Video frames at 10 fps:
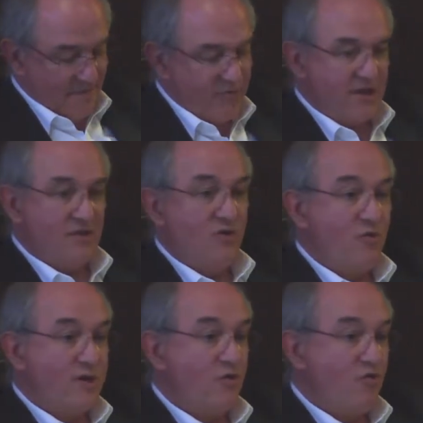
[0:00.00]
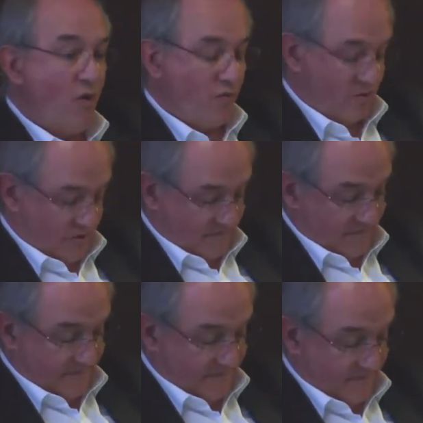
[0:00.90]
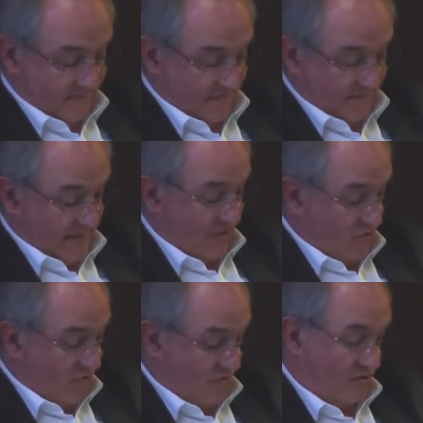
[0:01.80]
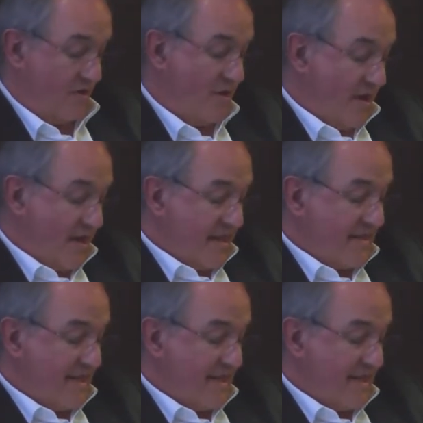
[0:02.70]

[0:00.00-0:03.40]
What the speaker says: present you with a quote. I quote, "The